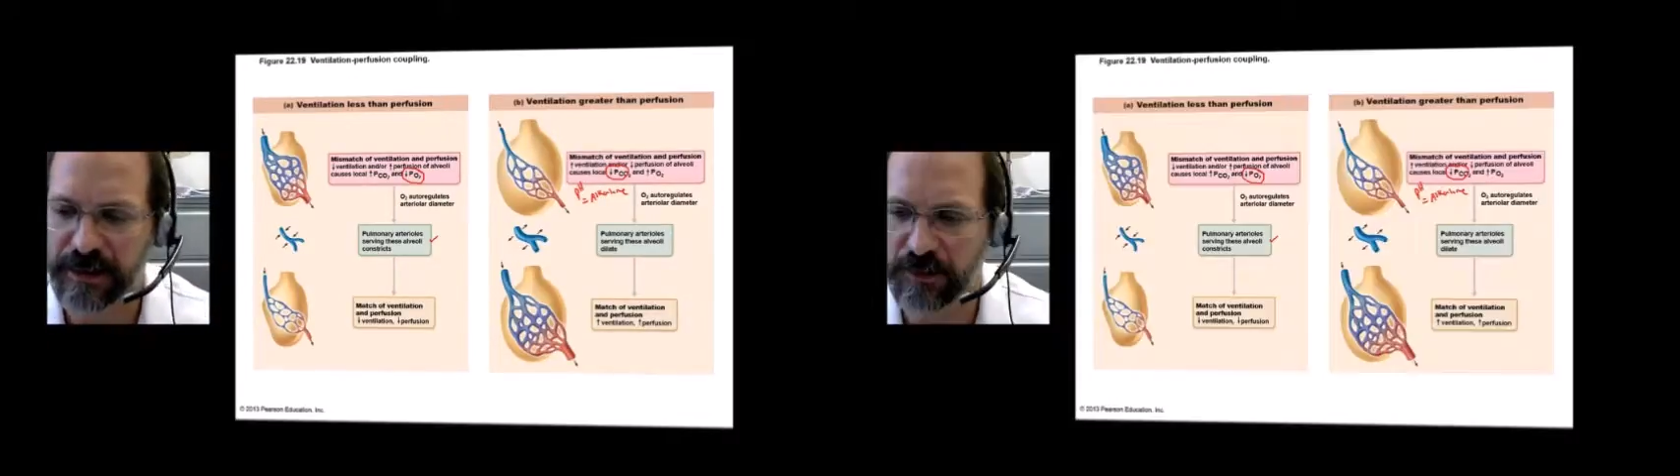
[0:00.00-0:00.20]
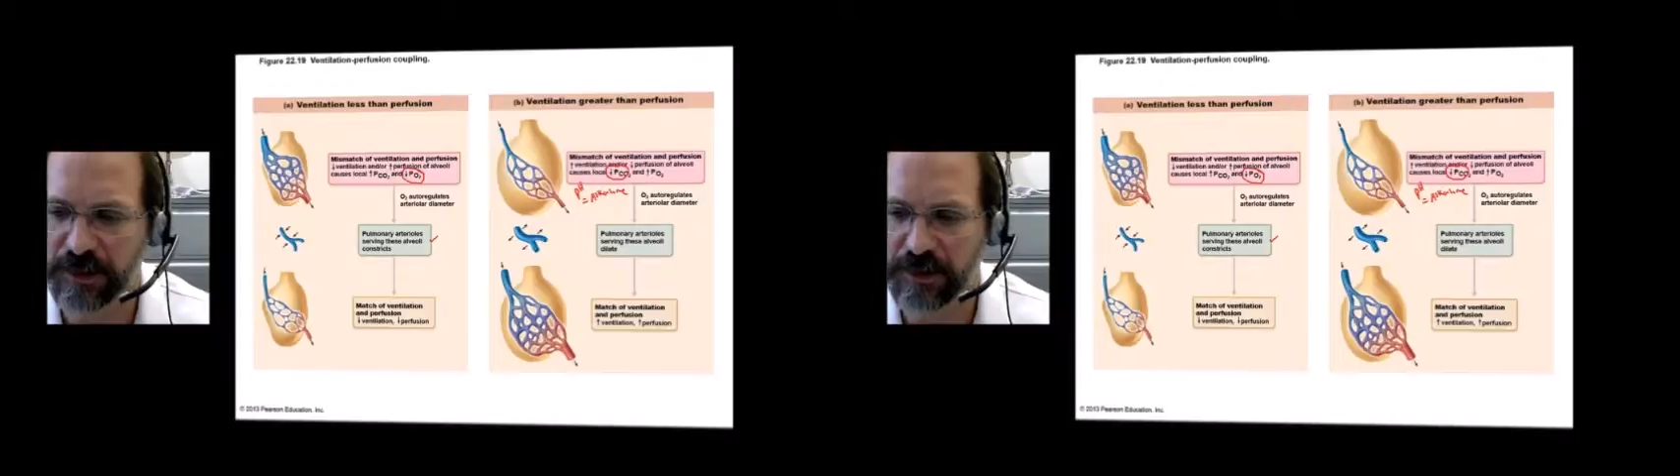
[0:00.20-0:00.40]

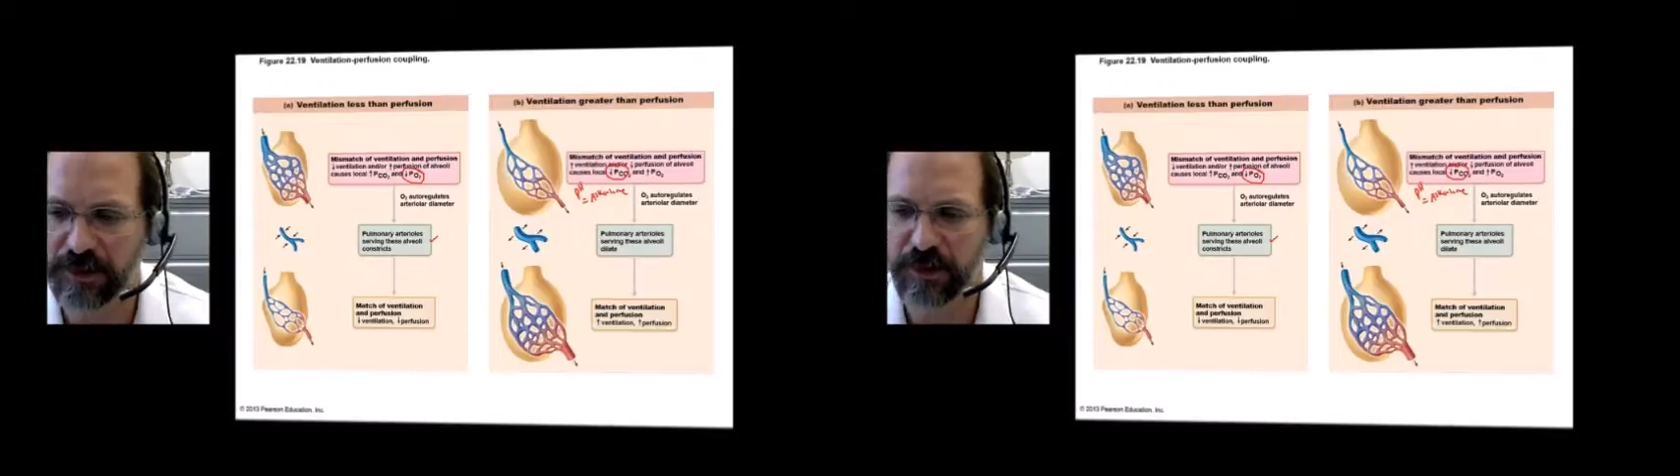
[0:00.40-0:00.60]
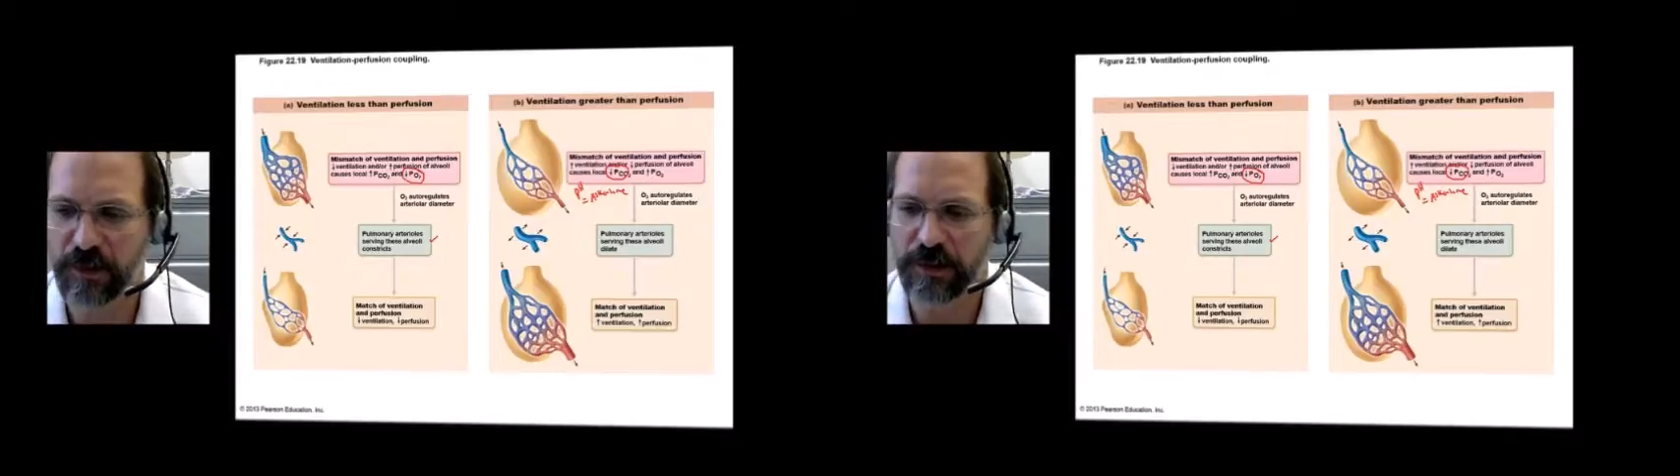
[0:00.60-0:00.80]
what you
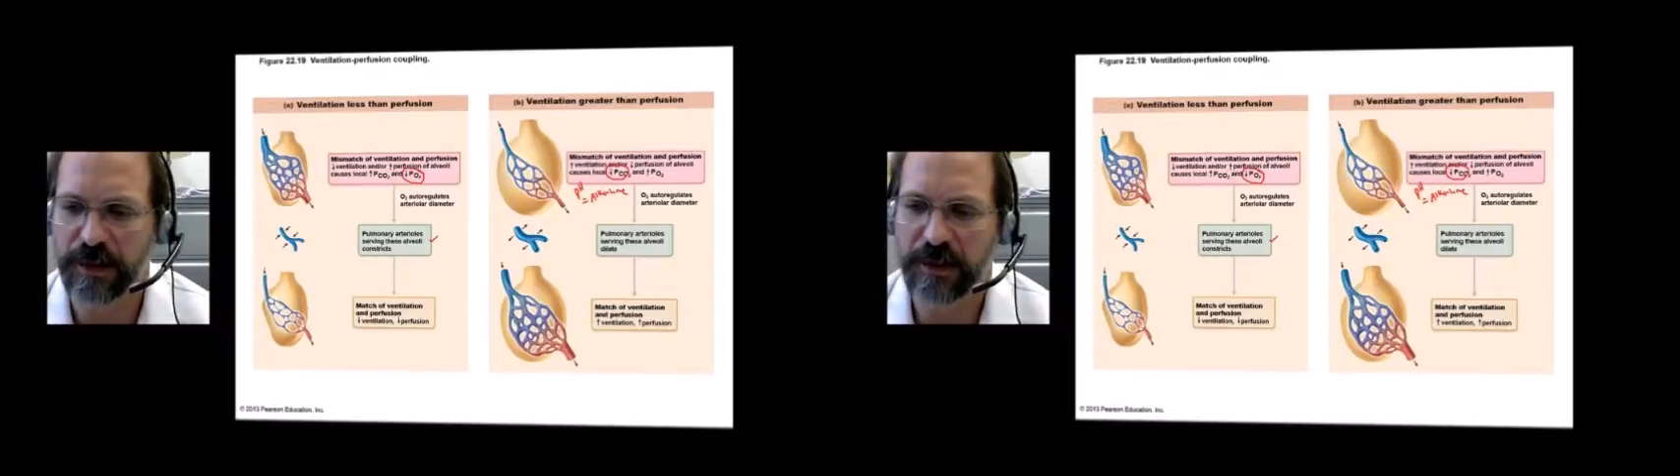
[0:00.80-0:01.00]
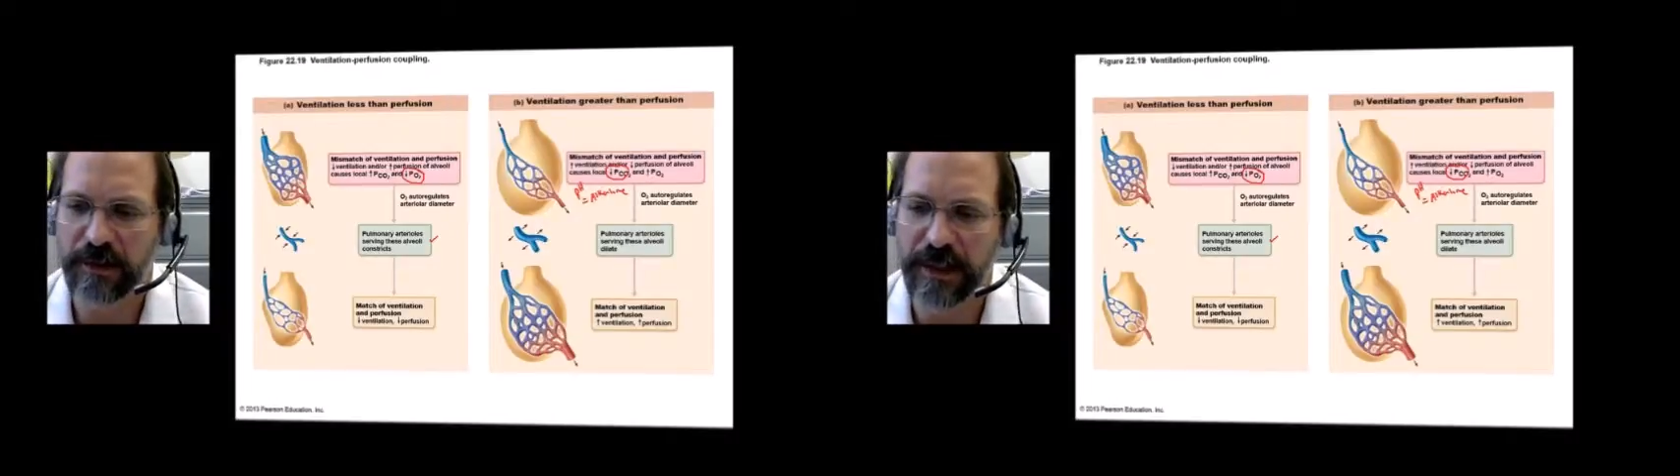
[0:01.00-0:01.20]
should
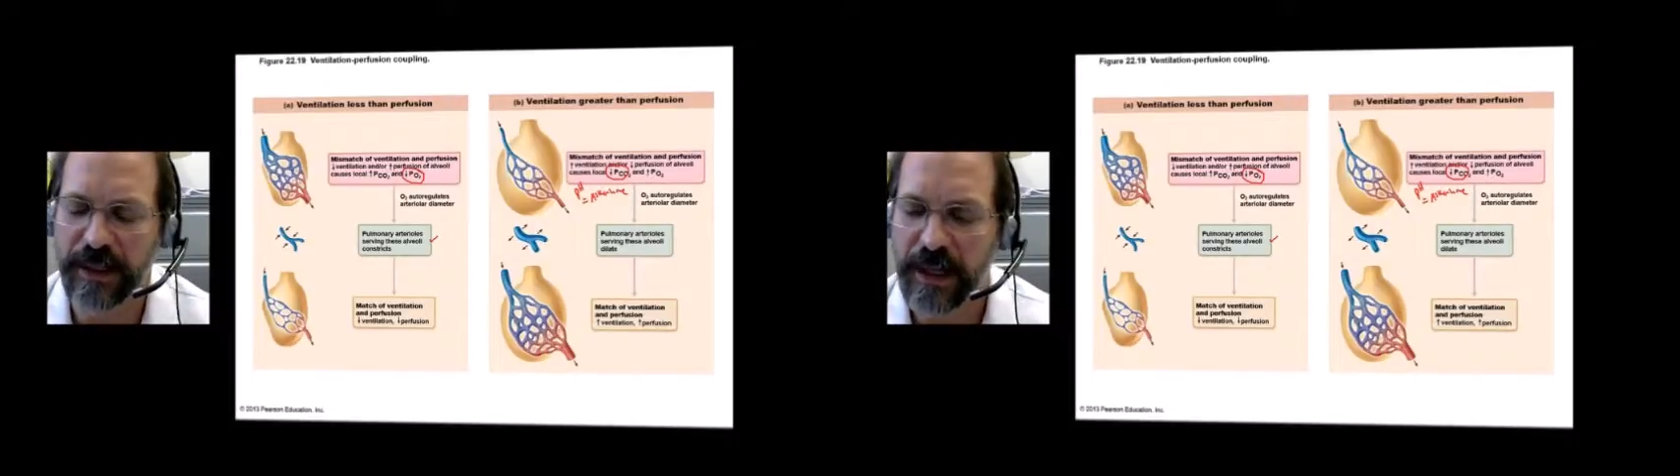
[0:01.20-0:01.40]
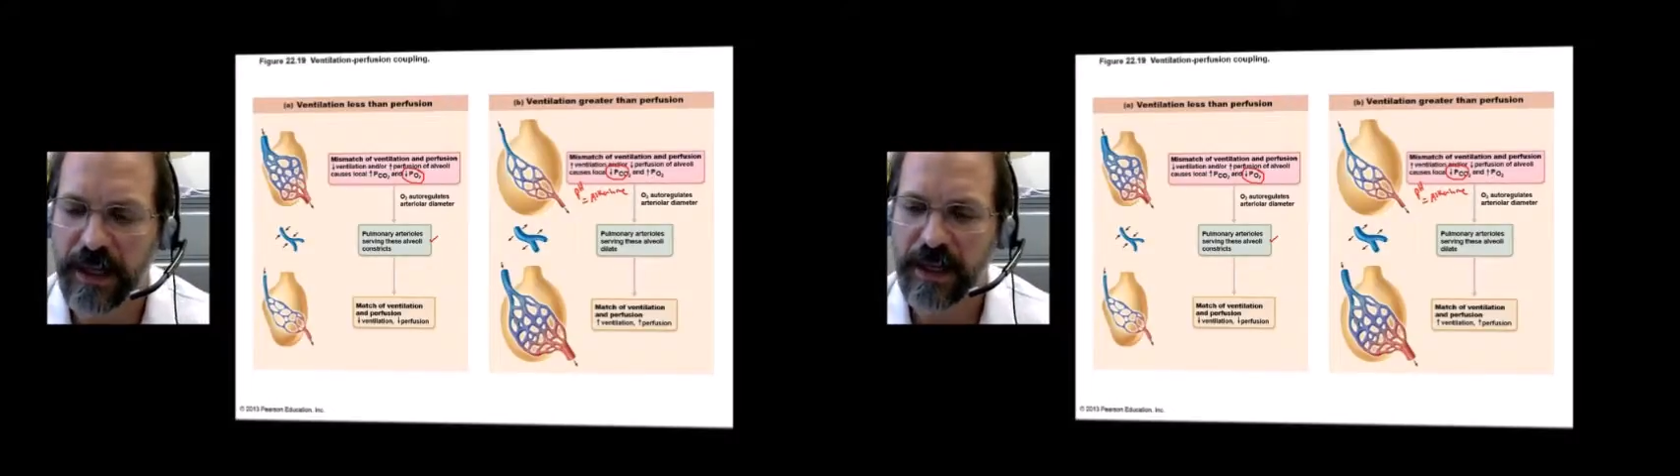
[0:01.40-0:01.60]
ordinarily,